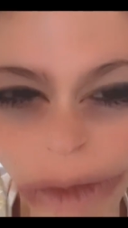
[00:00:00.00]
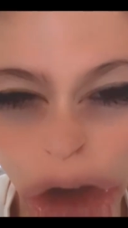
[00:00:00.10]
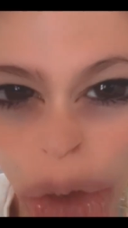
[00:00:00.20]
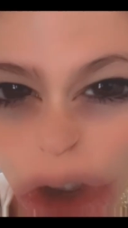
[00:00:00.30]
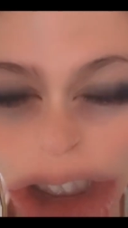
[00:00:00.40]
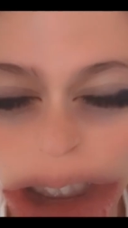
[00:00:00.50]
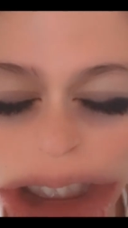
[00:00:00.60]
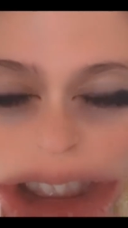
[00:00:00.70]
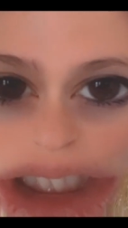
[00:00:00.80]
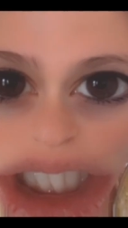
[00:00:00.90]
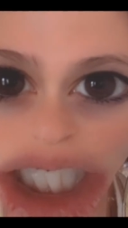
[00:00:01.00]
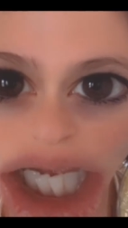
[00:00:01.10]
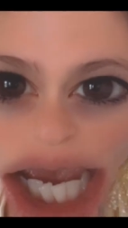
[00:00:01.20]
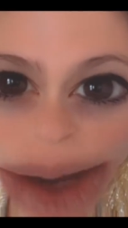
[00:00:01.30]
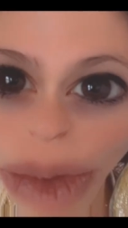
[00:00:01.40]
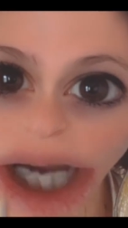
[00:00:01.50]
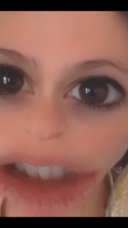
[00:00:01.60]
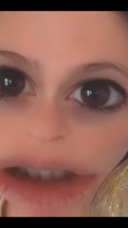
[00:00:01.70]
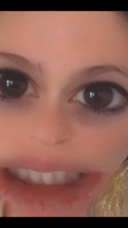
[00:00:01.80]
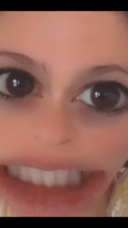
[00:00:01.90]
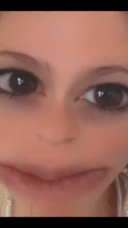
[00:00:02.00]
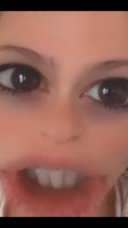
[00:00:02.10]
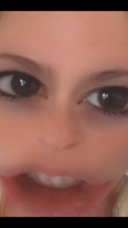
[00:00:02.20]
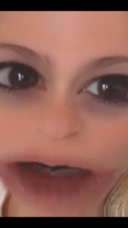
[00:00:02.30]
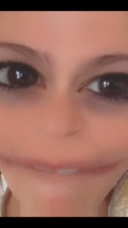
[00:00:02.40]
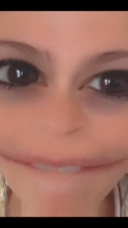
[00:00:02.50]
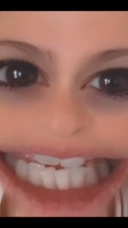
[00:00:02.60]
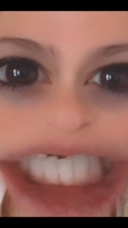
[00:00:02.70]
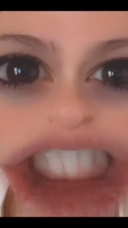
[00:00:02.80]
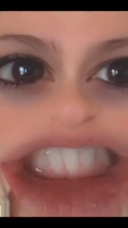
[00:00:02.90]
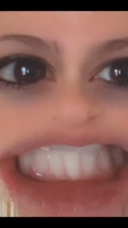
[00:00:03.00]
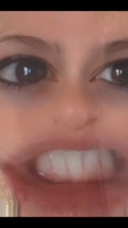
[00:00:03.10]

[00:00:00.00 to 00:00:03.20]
yours. I want you to keep all your fingers and